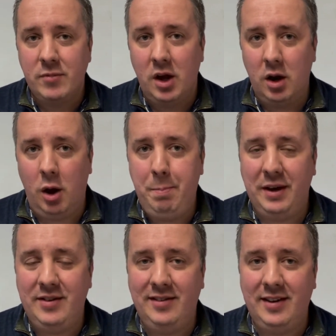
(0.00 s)
A lot of
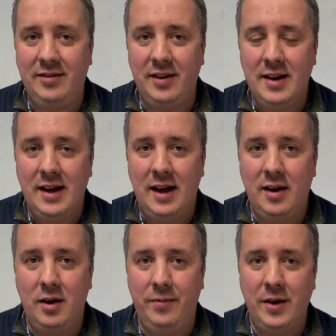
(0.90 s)
businesses
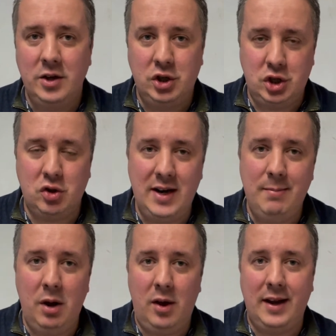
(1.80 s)
have
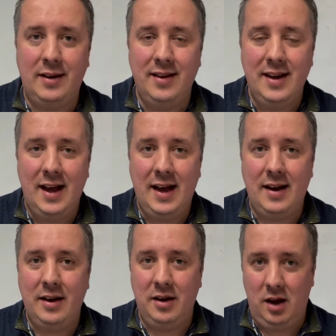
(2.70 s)
streamlined
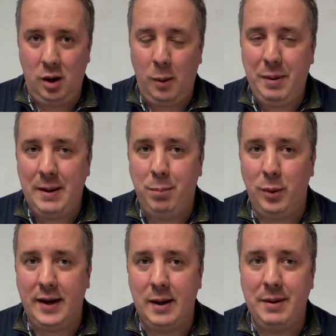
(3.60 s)
and a lot of people
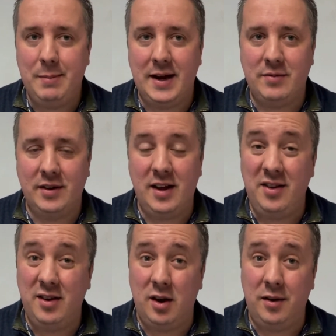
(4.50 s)
are going to be made
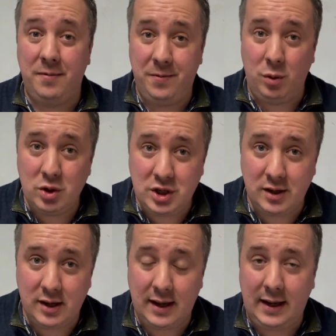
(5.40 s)
redundant,
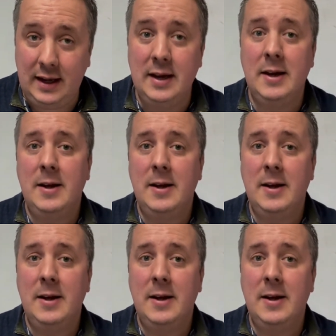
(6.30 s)
unfortunately.